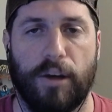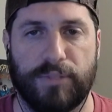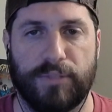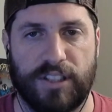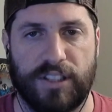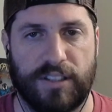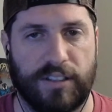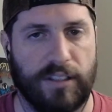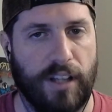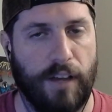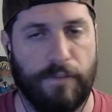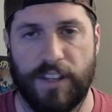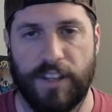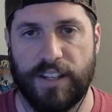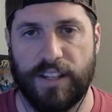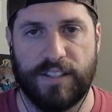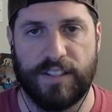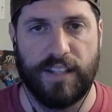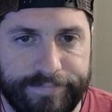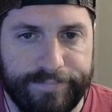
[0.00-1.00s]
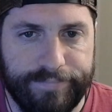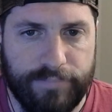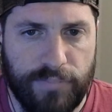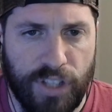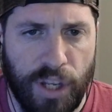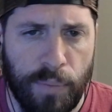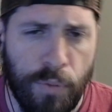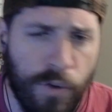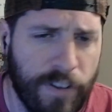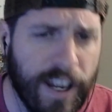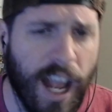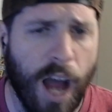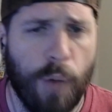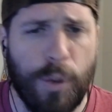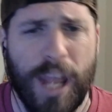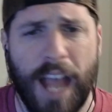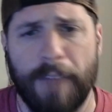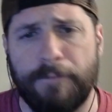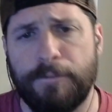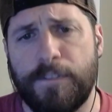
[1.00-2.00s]
Just love this. Moving on,
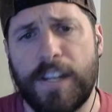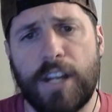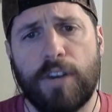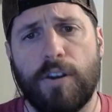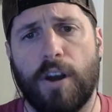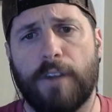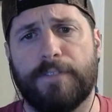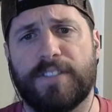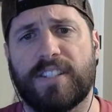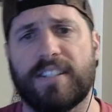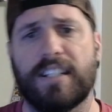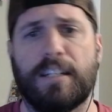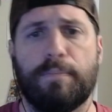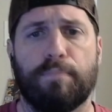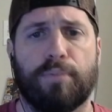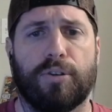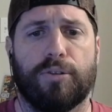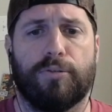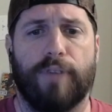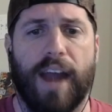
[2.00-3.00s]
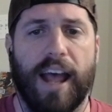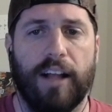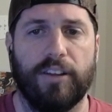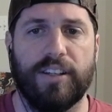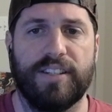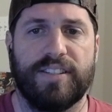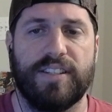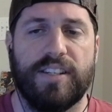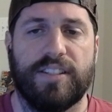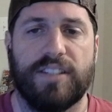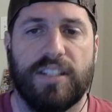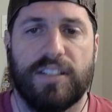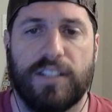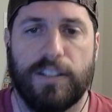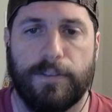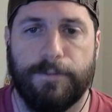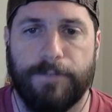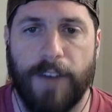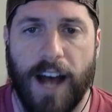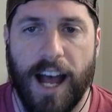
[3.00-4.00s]
we have Fear of Sleep Paralysis. This
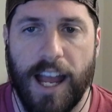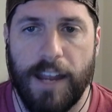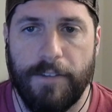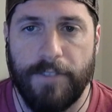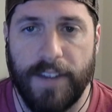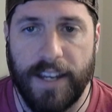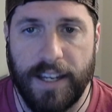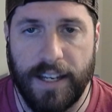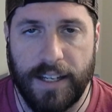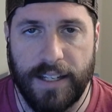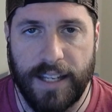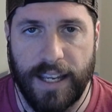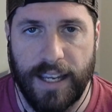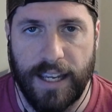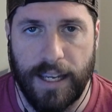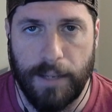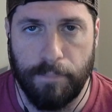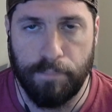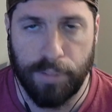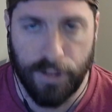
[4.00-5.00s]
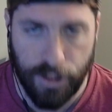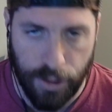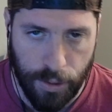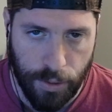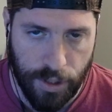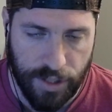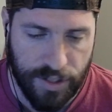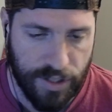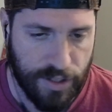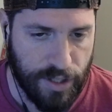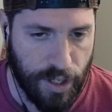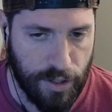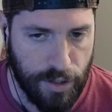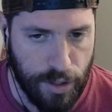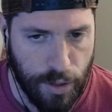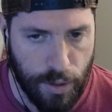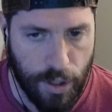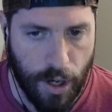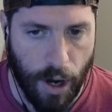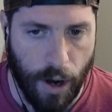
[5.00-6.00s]
is 5 and a blue. This is a
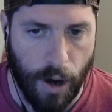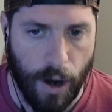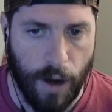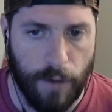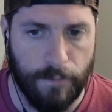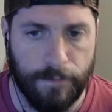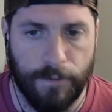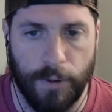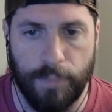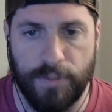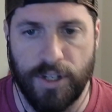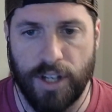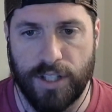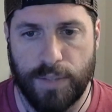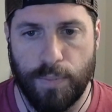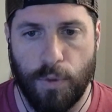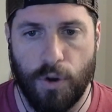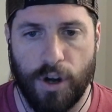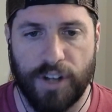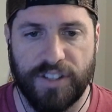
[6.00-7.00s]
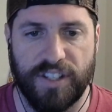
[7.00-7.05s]
new card from Duskmourn.